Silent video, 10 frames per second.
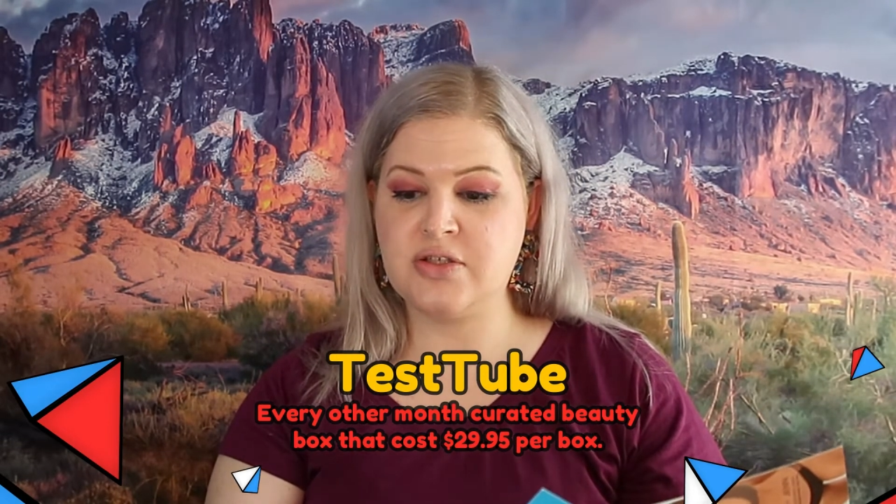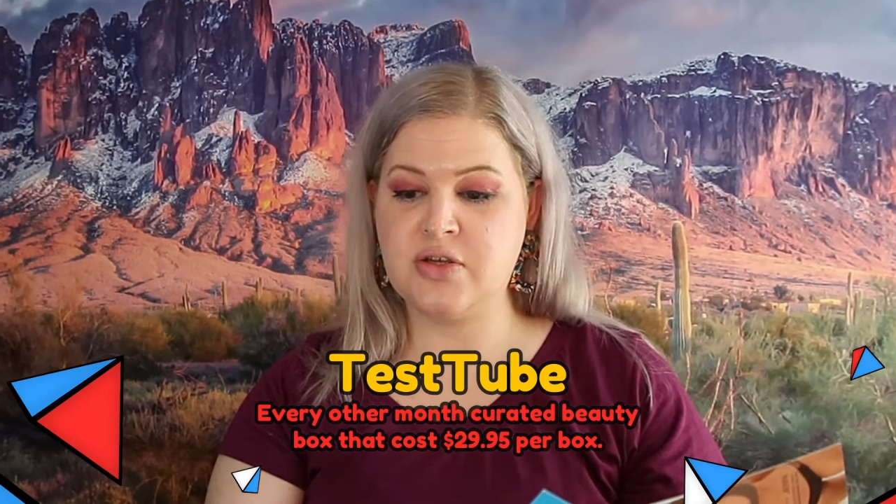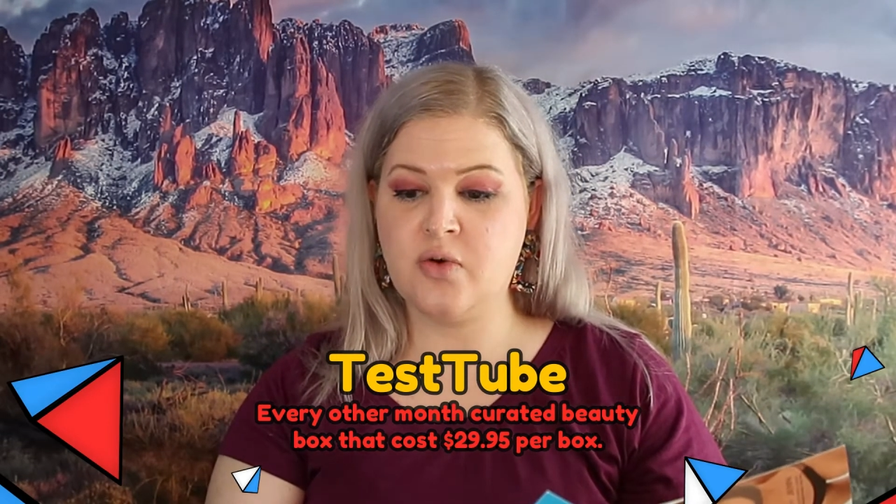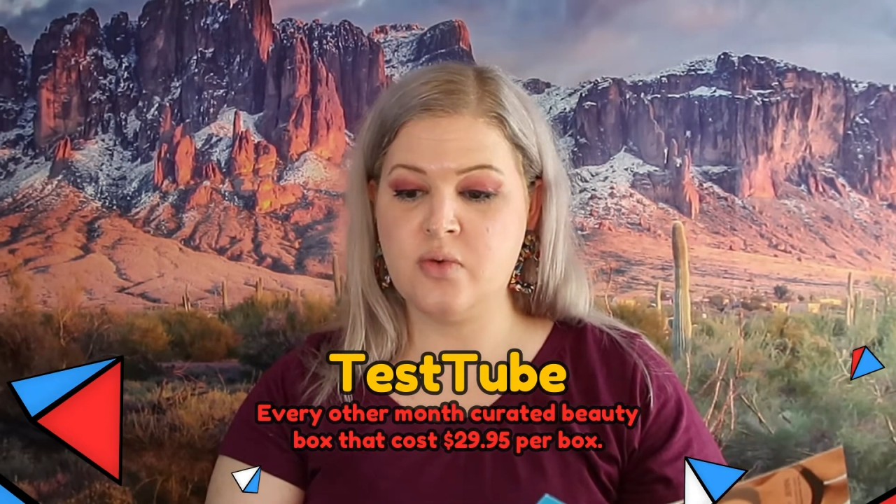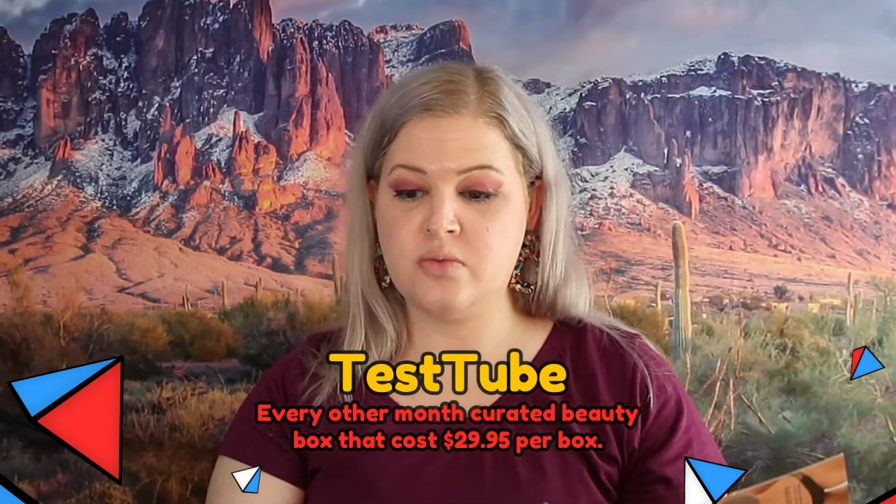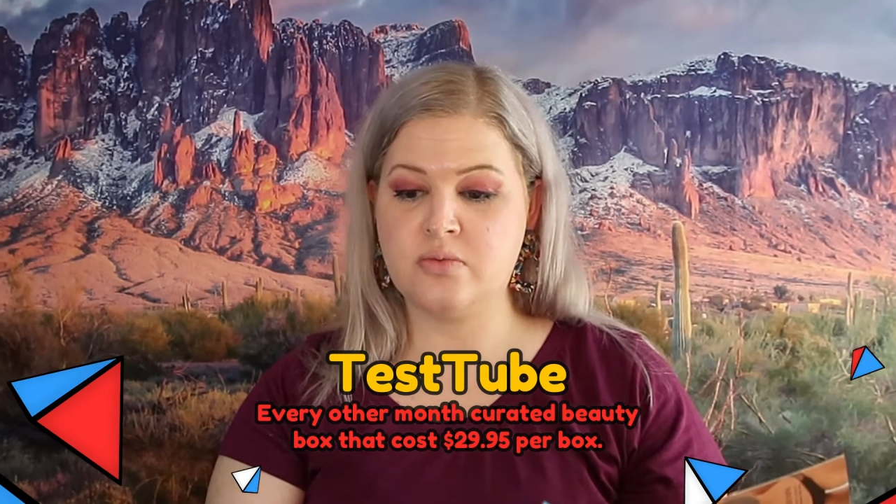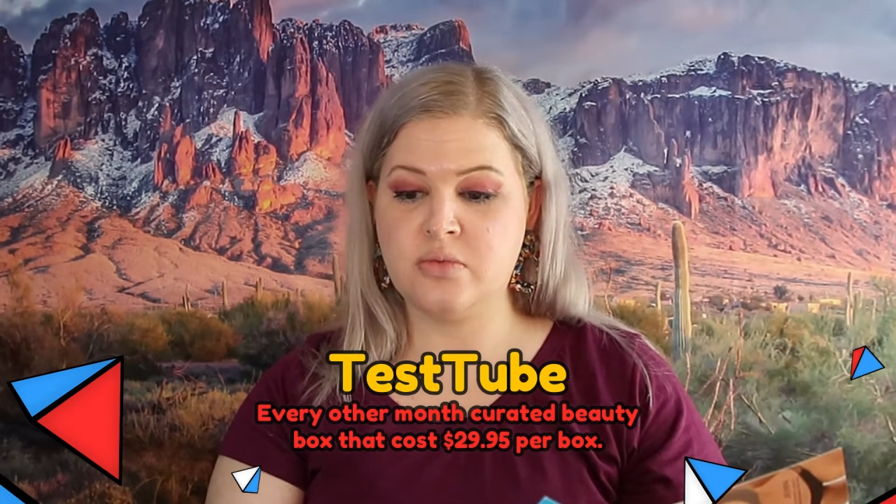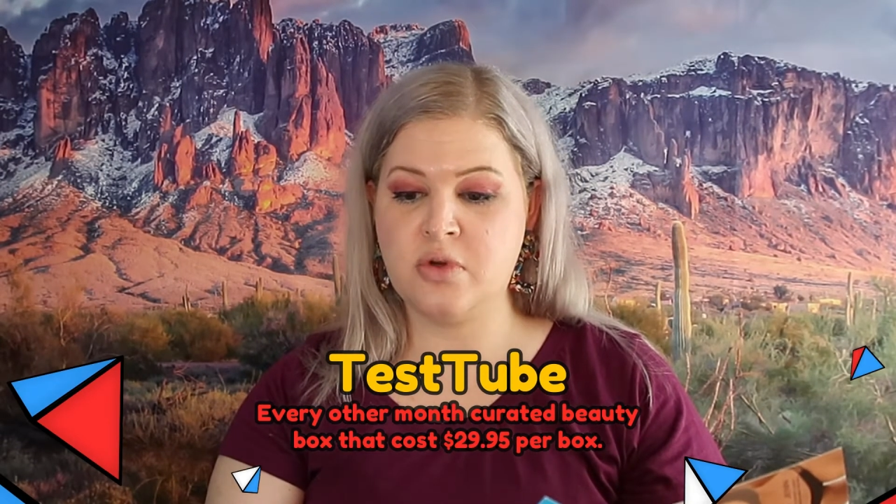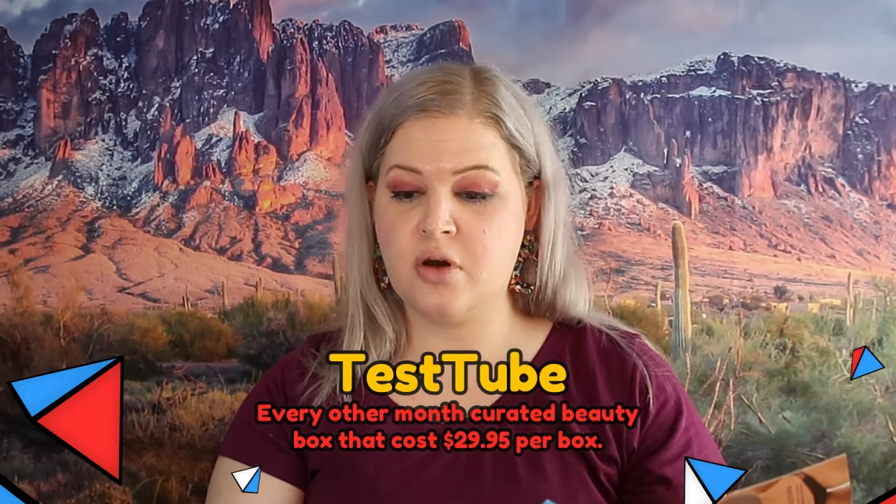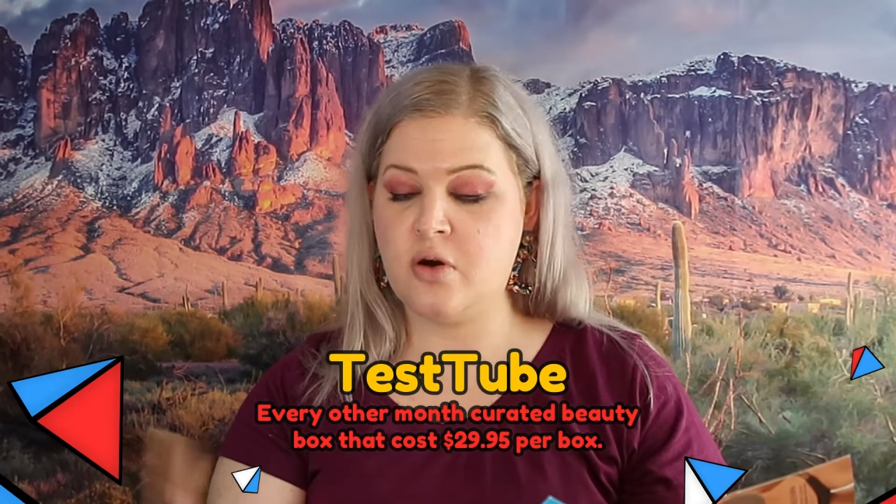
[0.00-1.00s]
don't
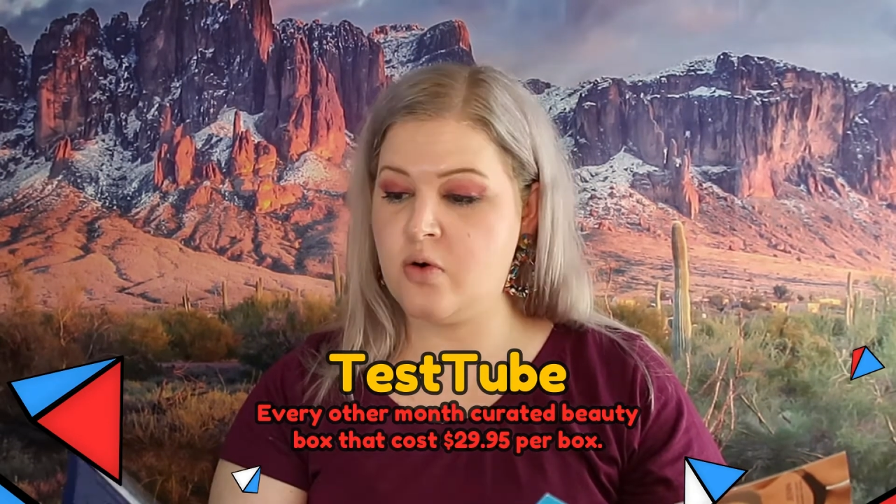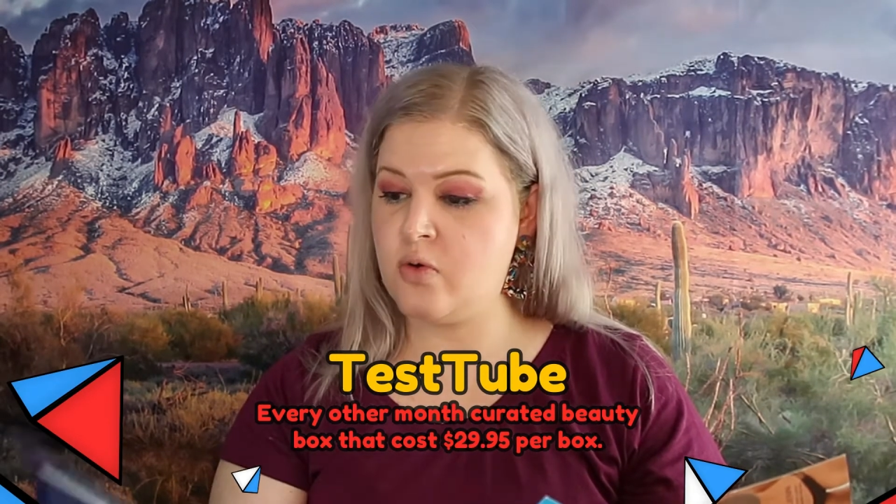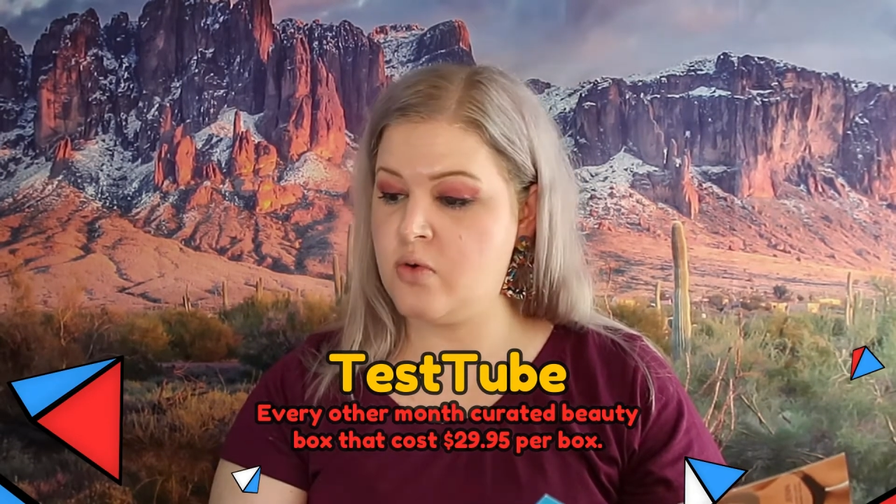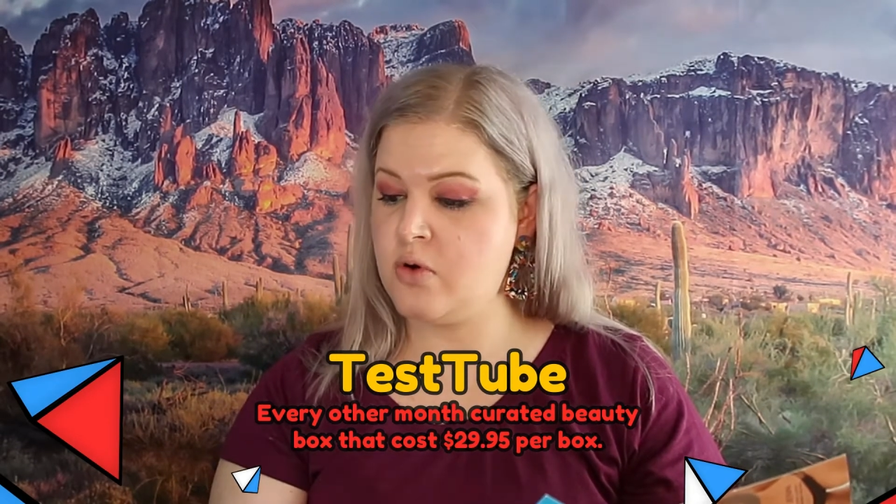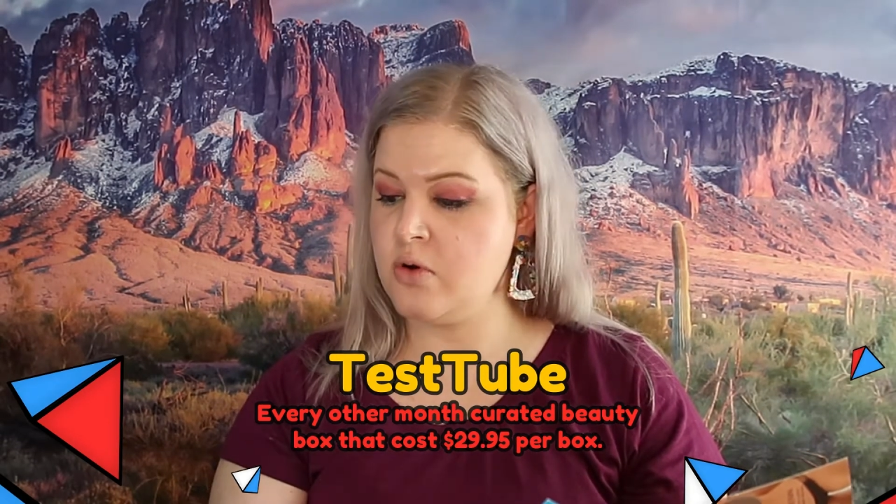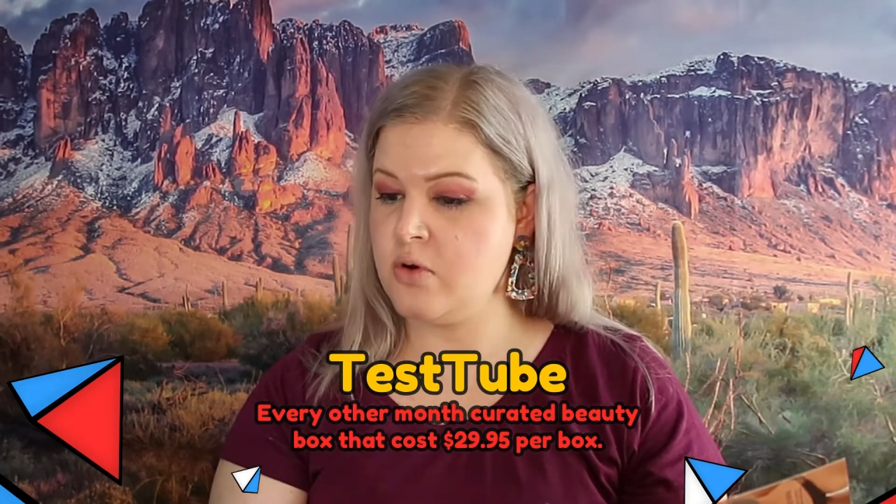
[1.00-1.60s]
know